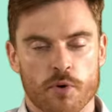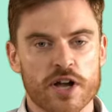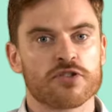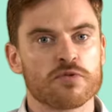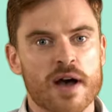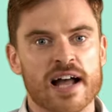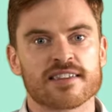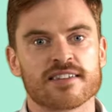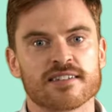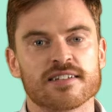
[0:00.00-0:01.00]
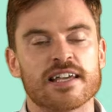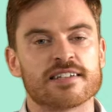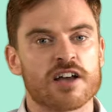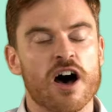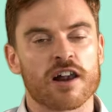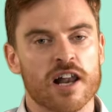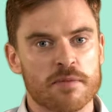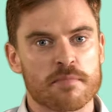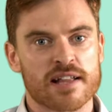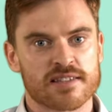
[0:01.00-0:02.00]
Breakthrough Maths is an
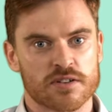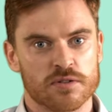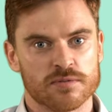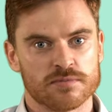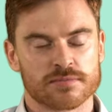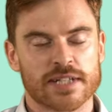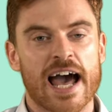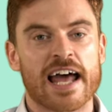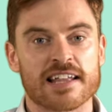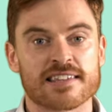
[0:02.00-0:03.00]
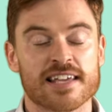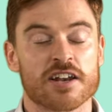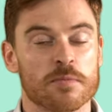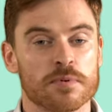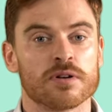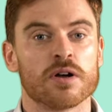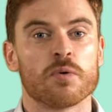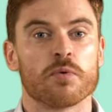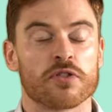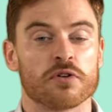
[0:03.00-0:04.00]
online math school, and it's set up
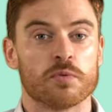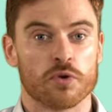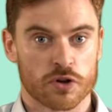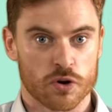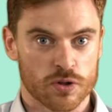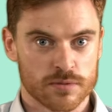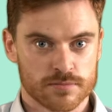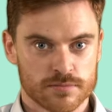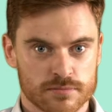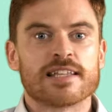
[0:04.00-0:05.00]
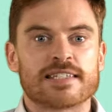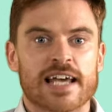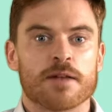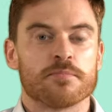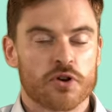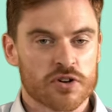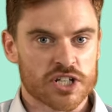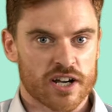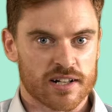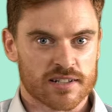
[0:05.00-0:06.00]
with only one goal: to help your
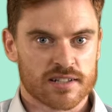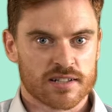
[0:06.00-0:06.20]
child